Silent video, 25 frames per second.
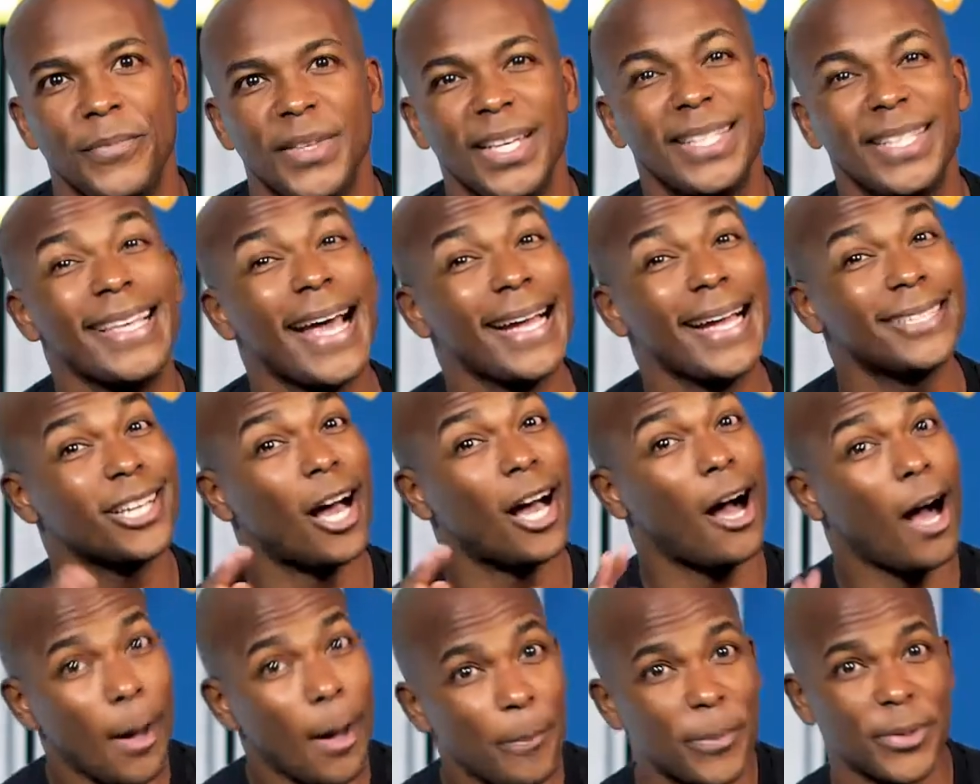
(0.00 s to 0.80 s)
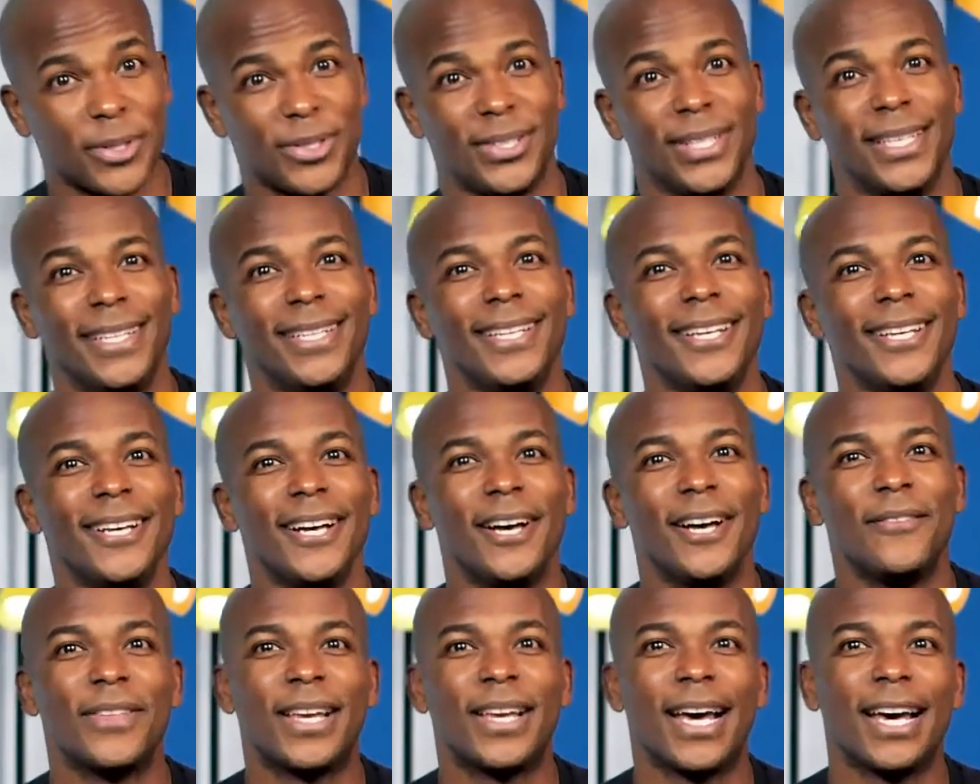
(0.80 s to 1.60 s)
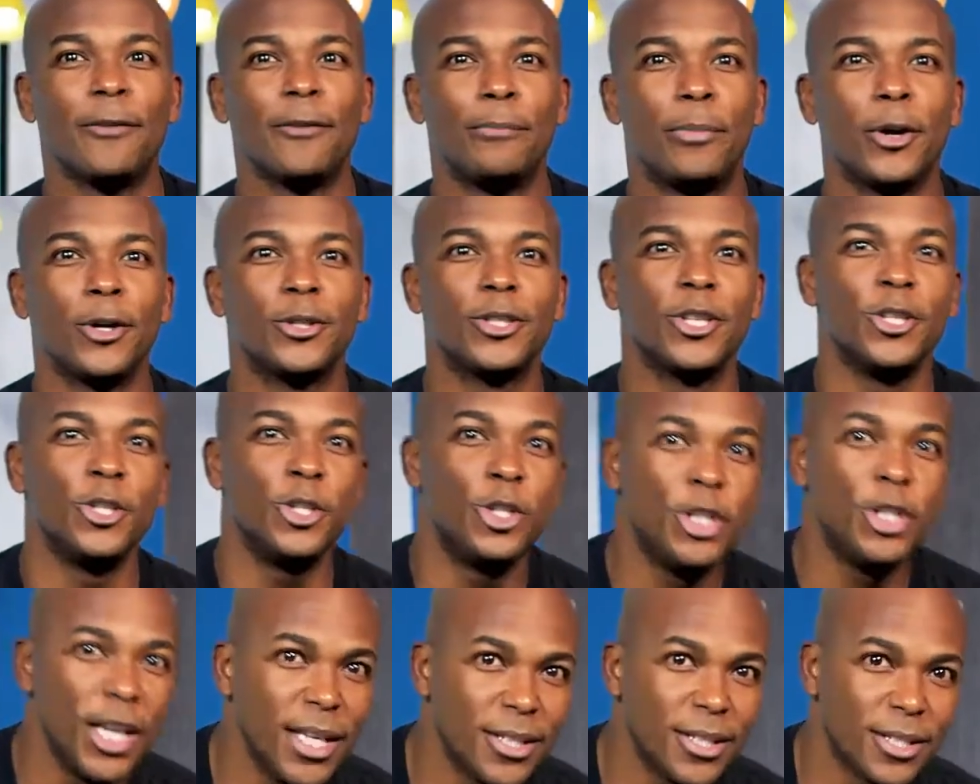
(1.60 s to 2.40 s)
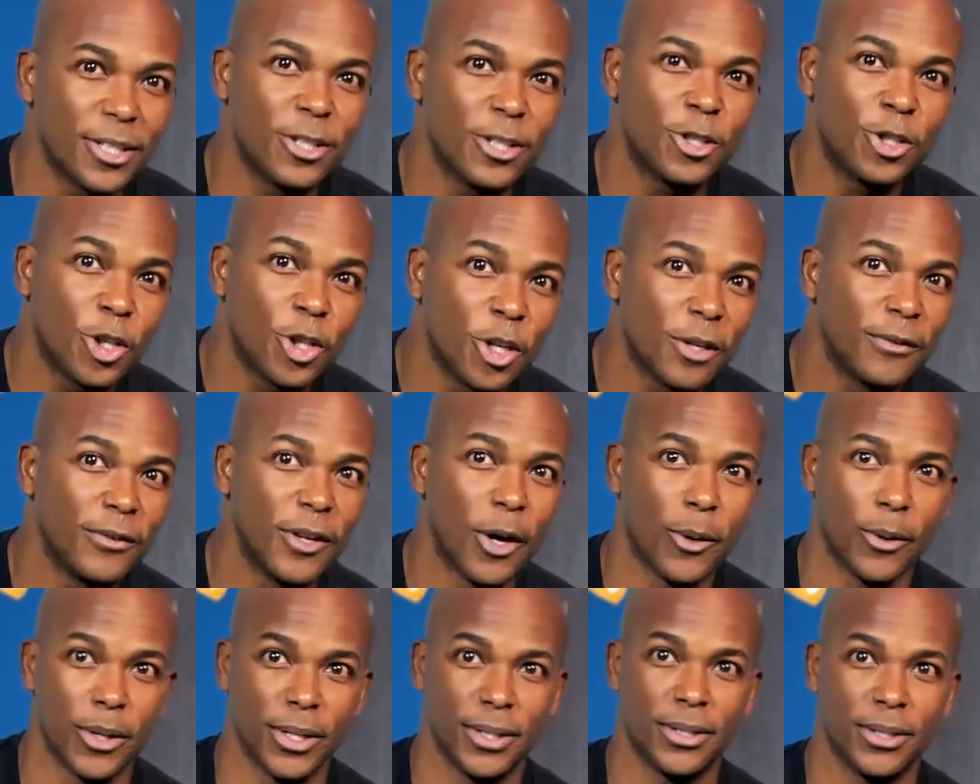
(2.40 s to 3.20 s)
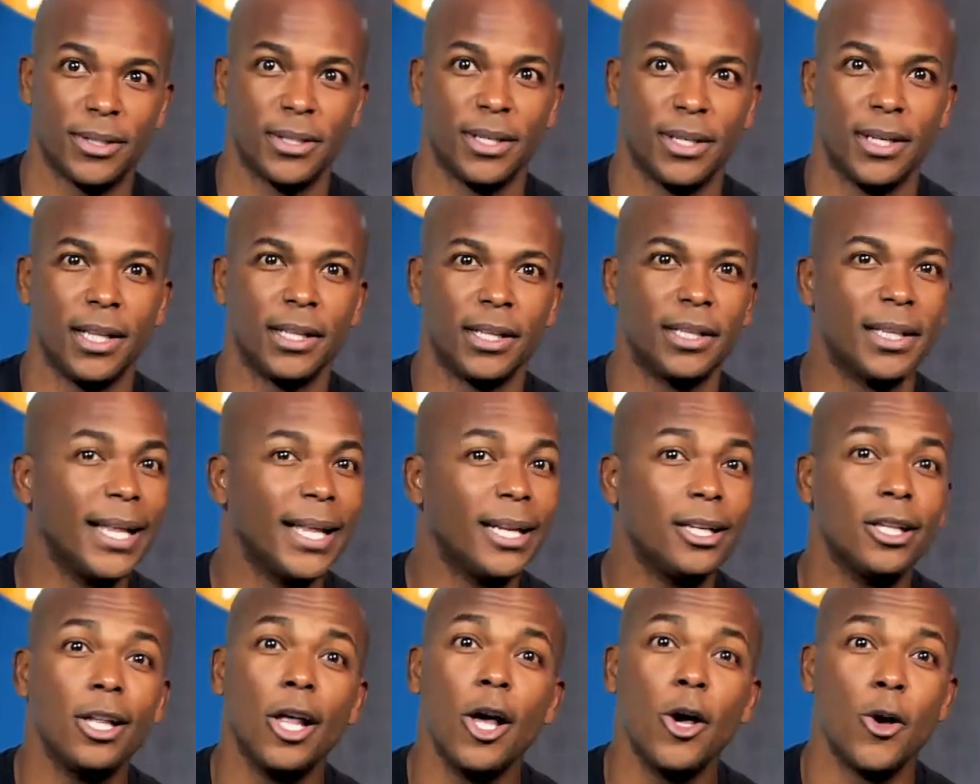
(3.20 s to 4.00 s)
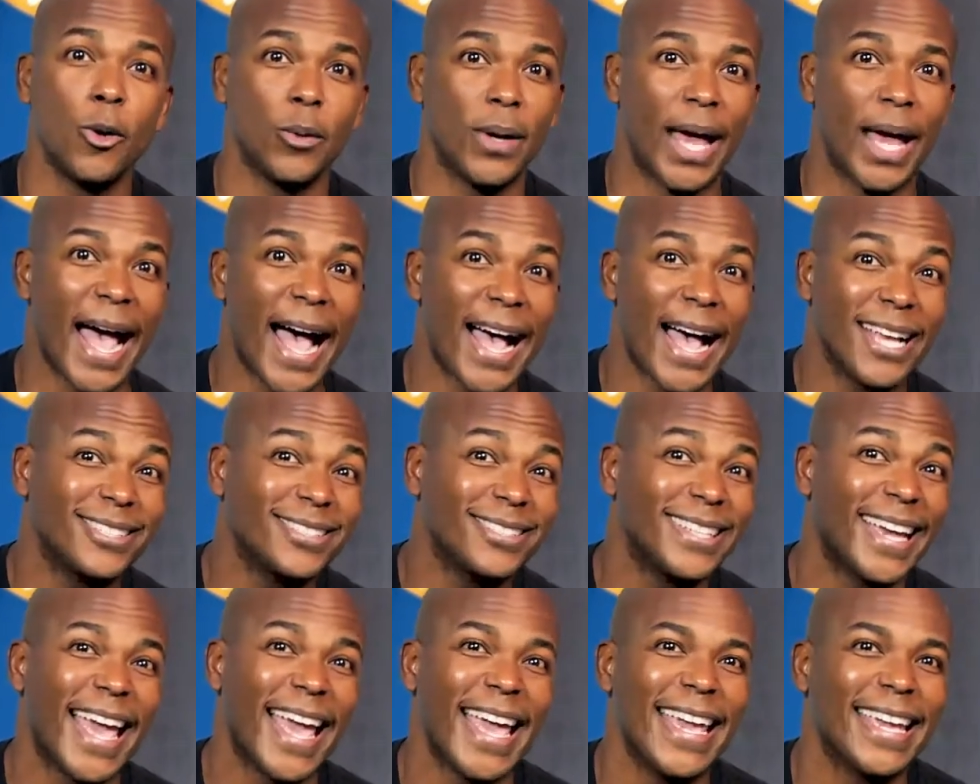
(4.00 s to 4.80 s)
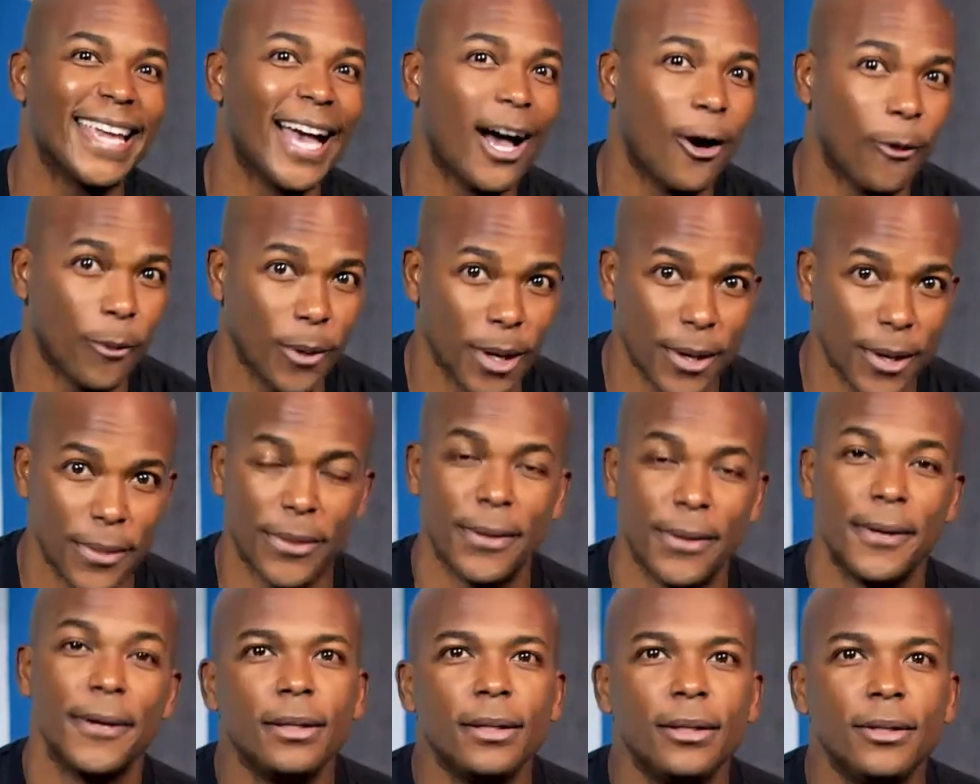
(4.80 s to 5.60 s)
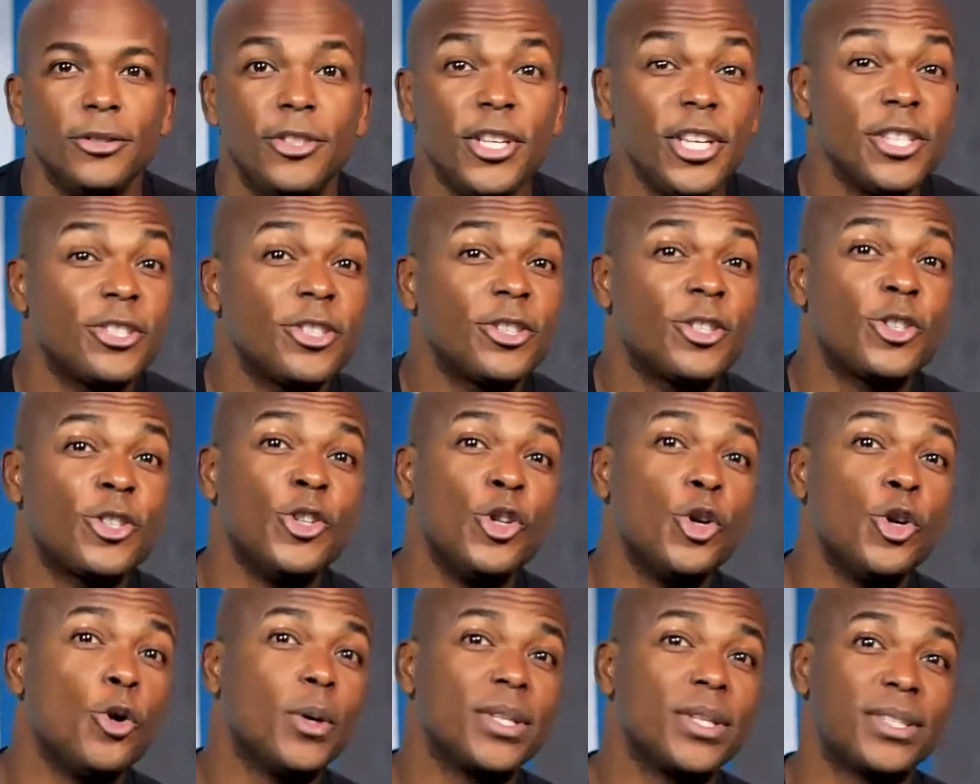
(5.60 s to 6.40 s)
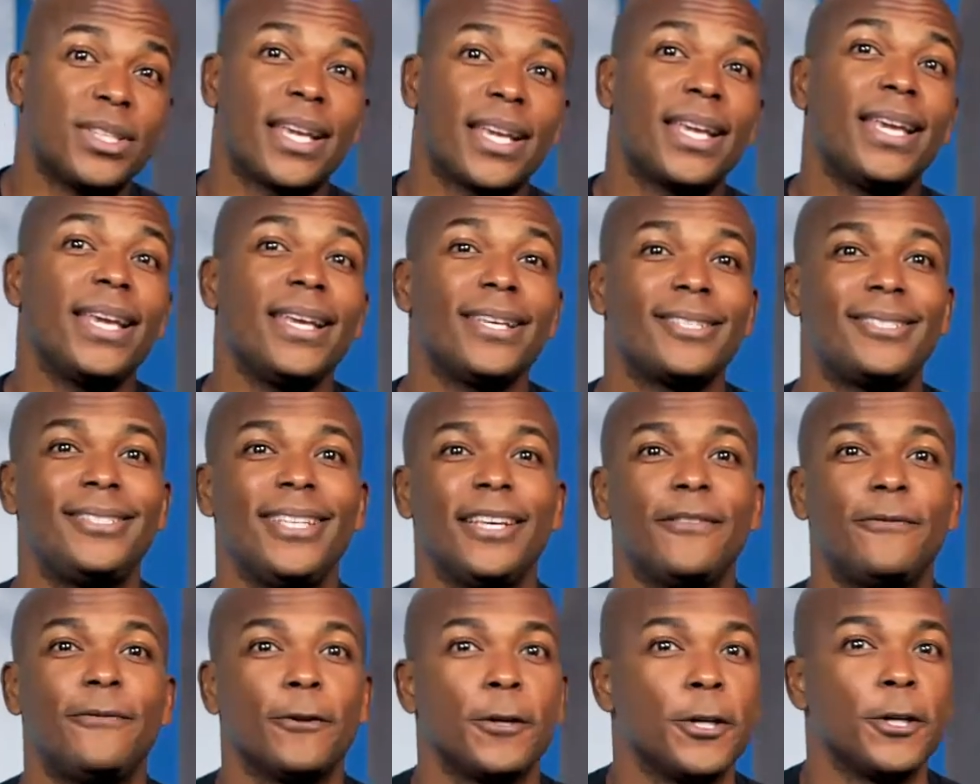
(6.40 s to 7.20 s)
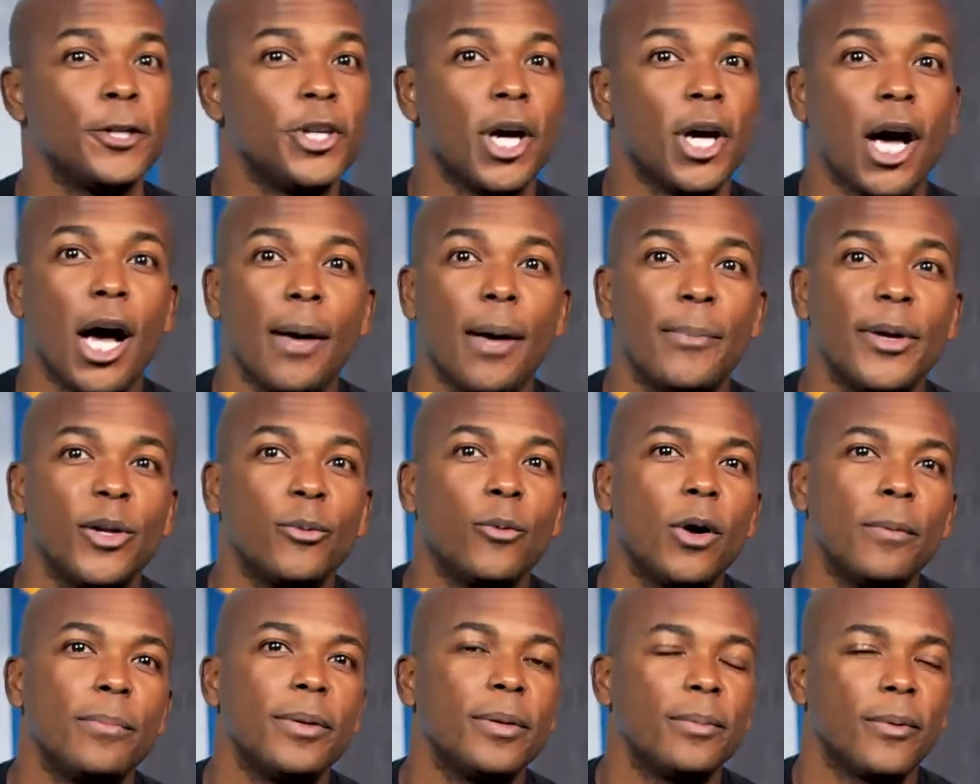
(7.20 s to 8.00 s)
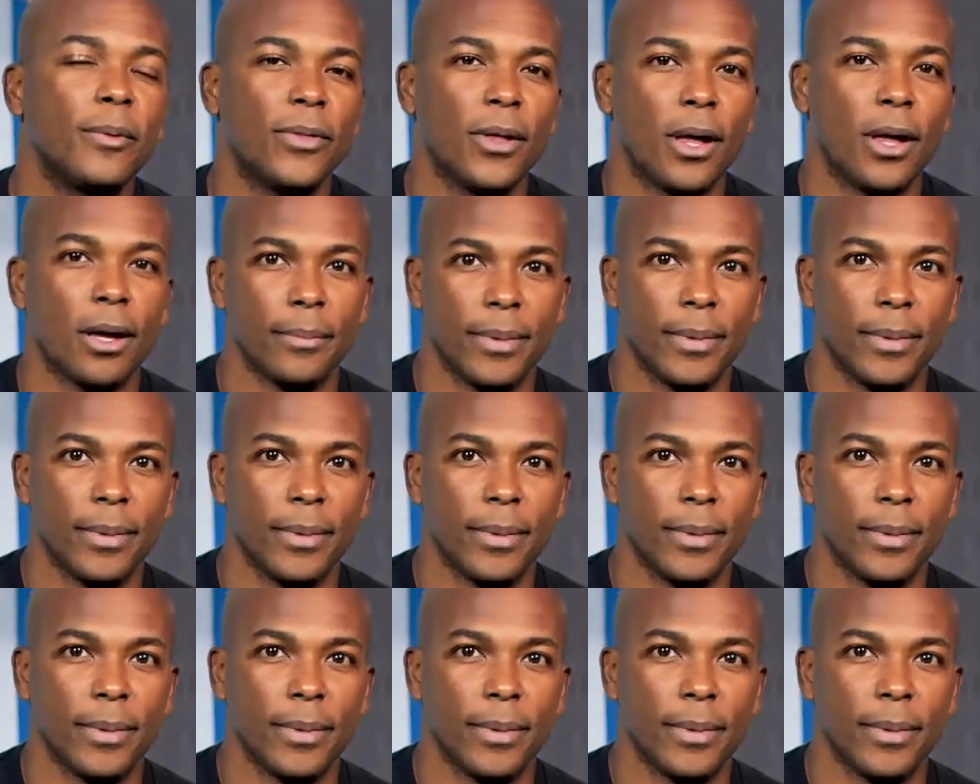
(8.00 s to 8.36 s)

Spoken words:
The exact opposite of the kind of person Jesus should have noticed, let alone asked to hang out with. Jesus knew what Zacchaeus did for a job and what people thought